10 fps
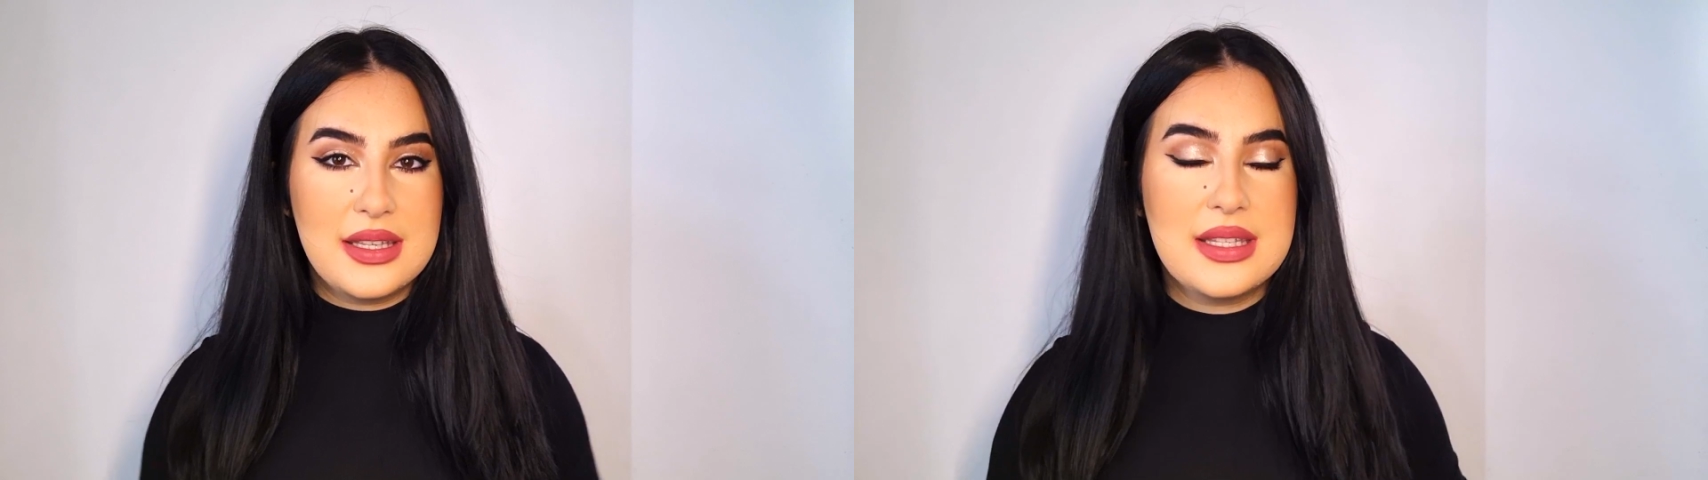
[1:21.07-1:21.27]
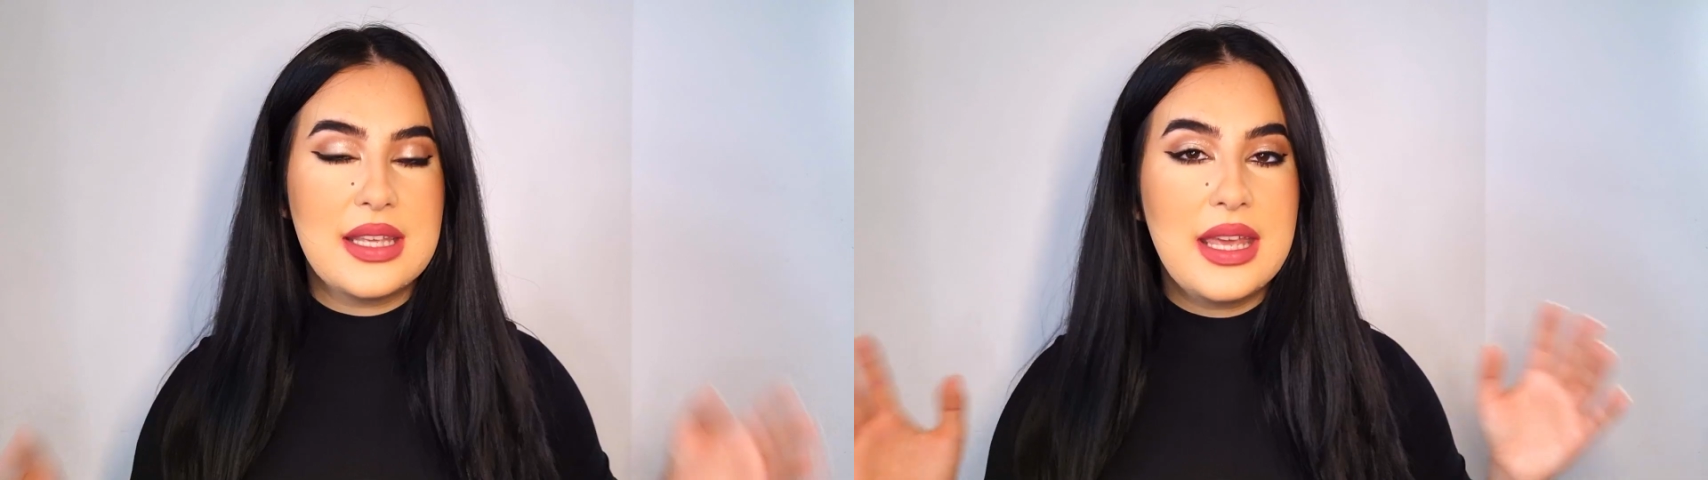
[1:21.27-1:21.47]

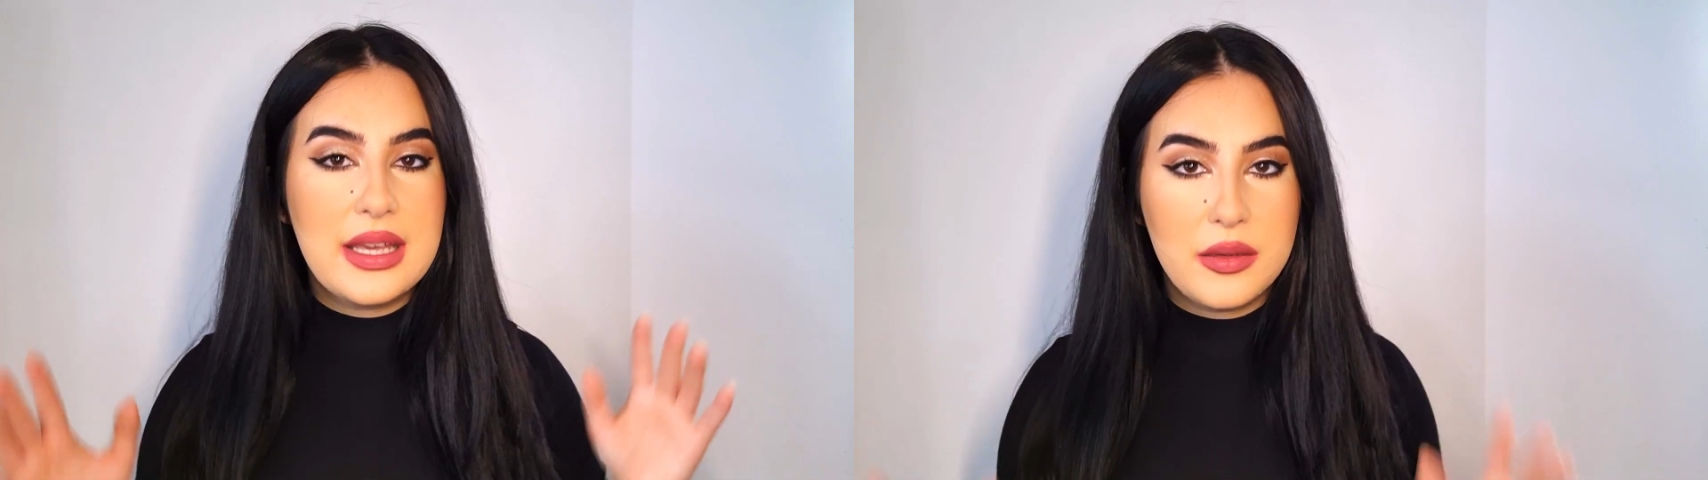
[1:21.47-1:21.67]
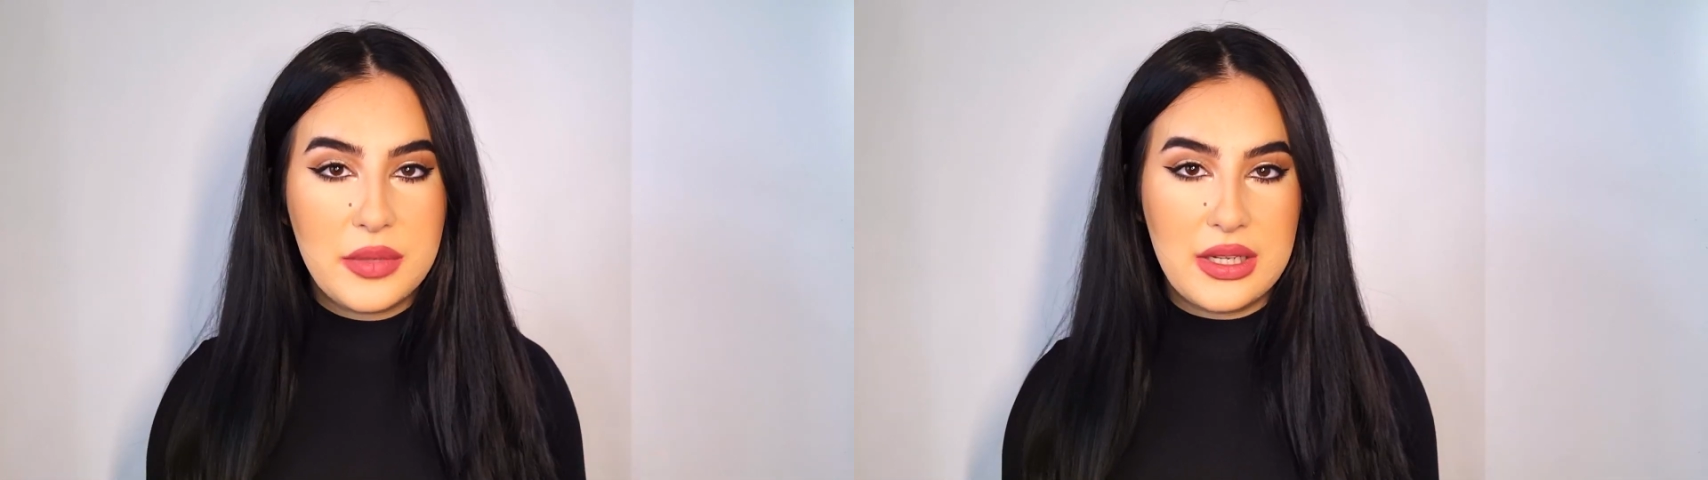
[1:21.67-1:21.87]
is a
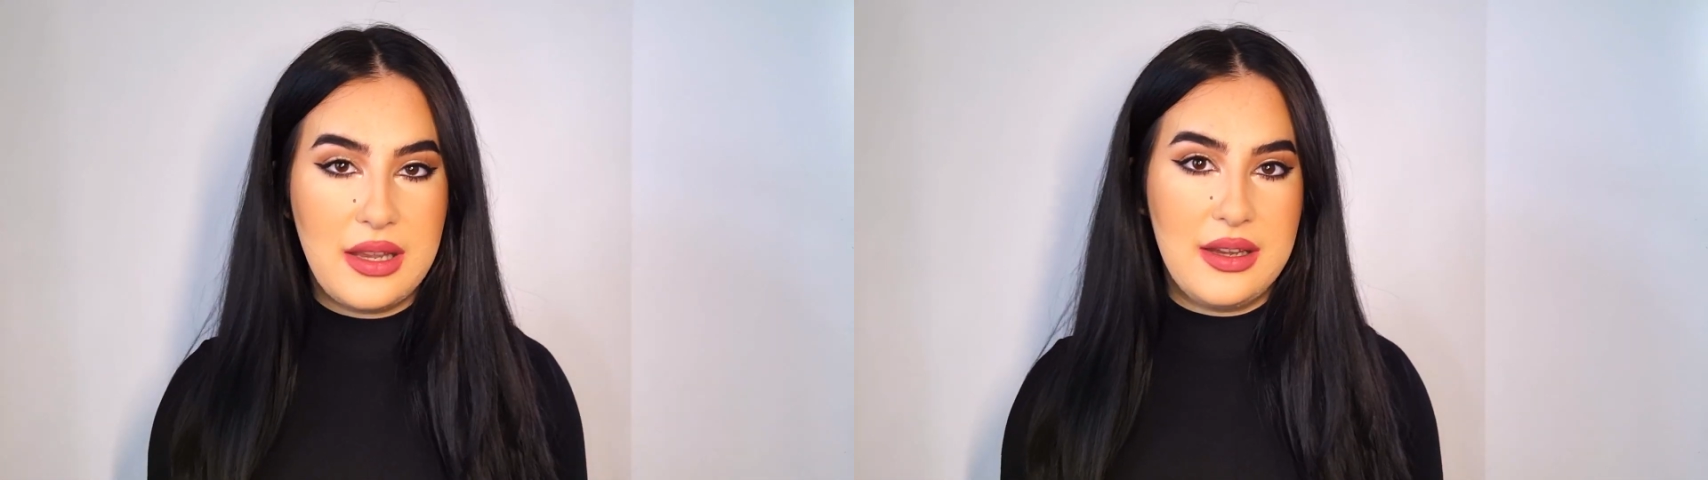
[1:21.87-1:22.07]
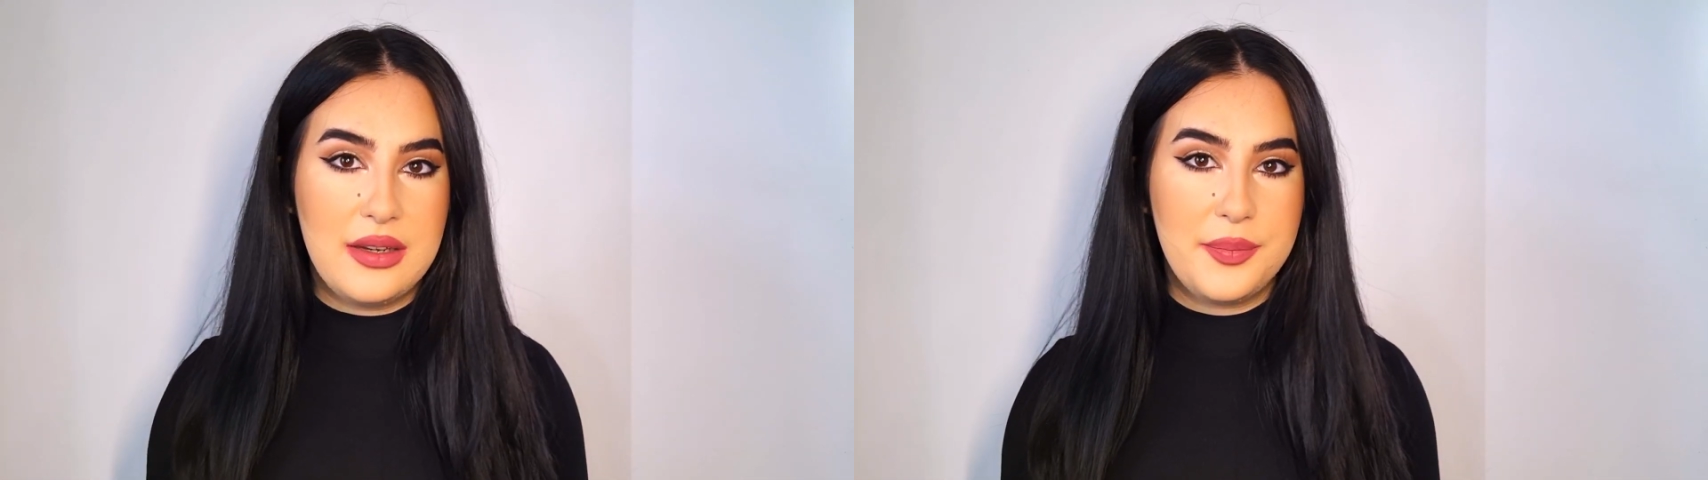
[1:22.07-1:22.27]

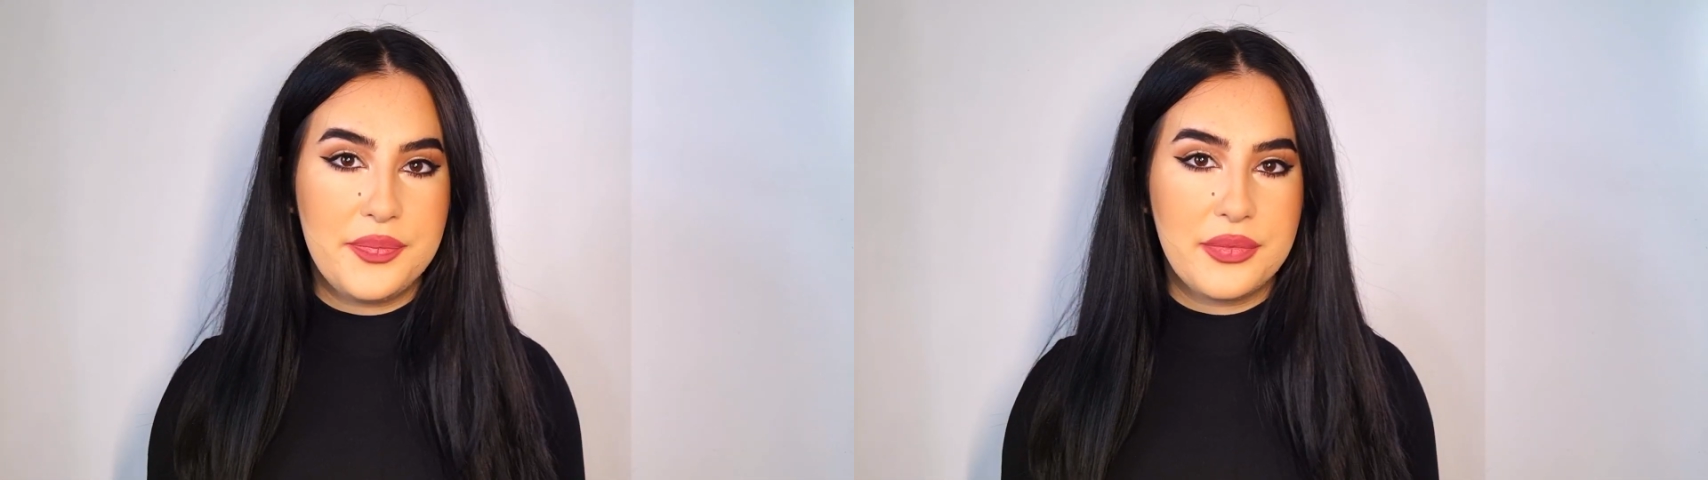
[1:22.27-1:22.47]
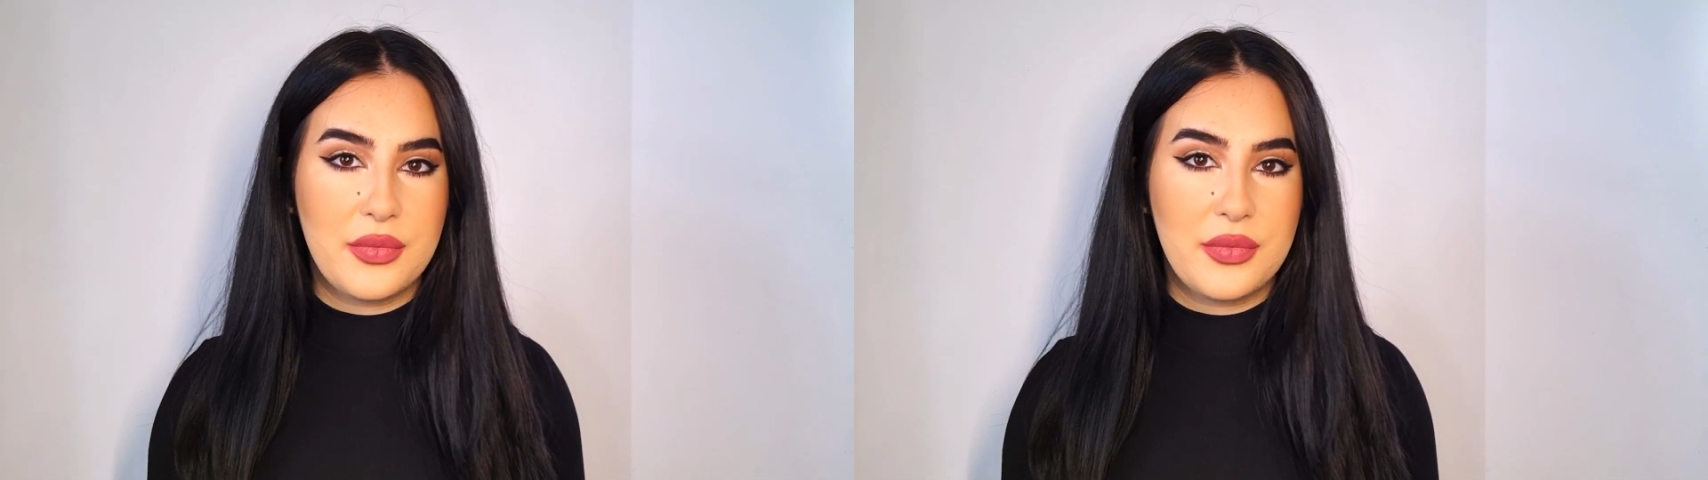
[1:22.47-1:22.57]
chameleon.